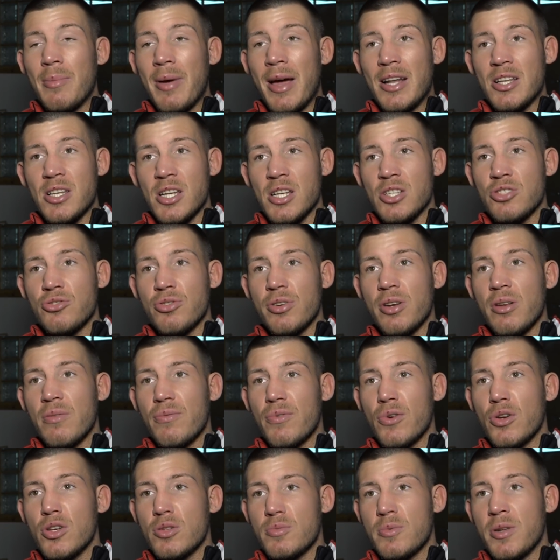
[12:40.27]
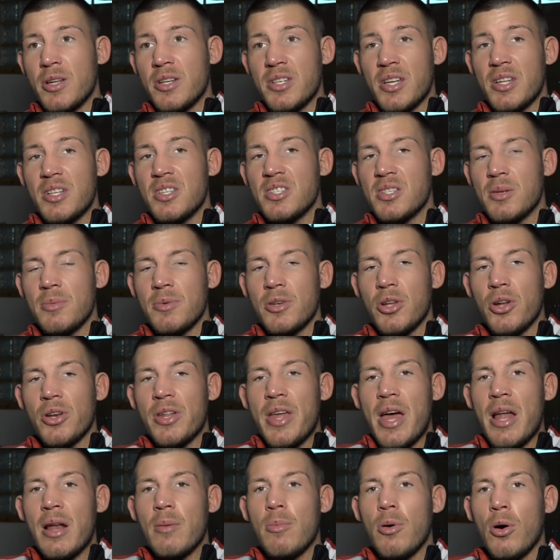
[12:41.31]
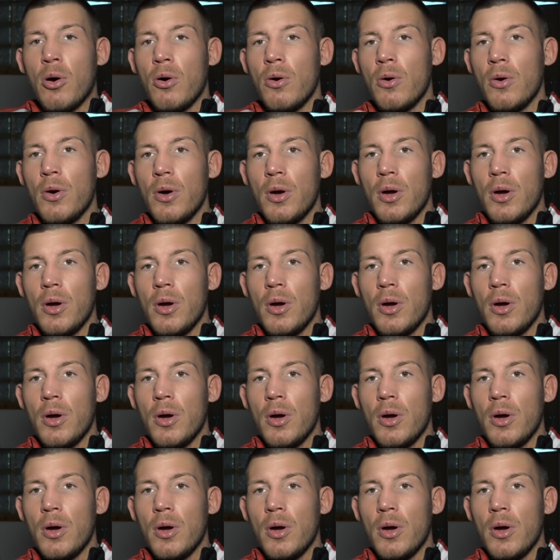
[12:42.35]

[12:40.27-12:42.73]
my hand injury in the first place, hitting somebody on the elbow.